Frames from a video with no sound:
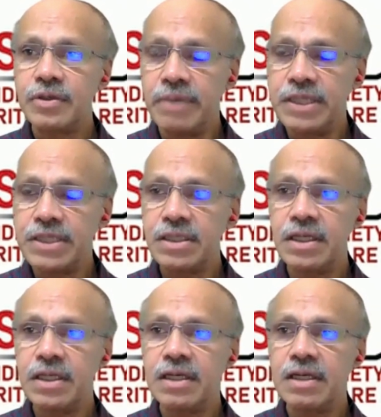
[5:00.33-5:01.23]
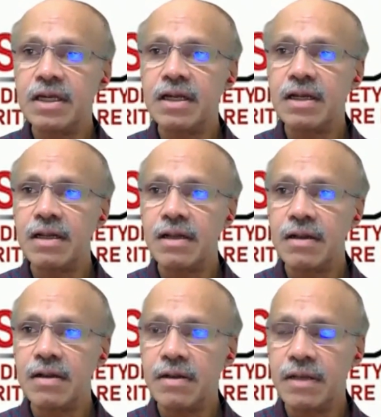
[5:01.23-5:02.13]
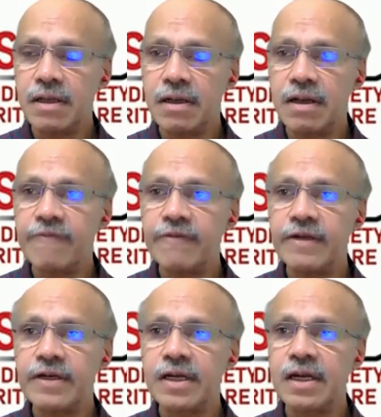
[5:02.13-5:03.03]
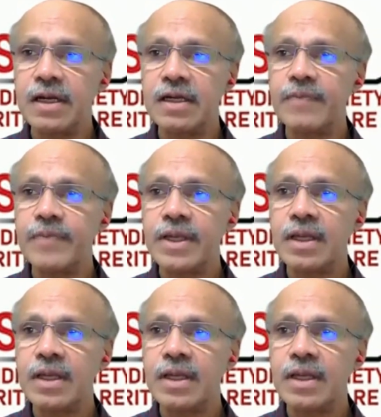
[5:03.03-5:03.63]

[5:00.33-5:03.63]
to measure the left ventricular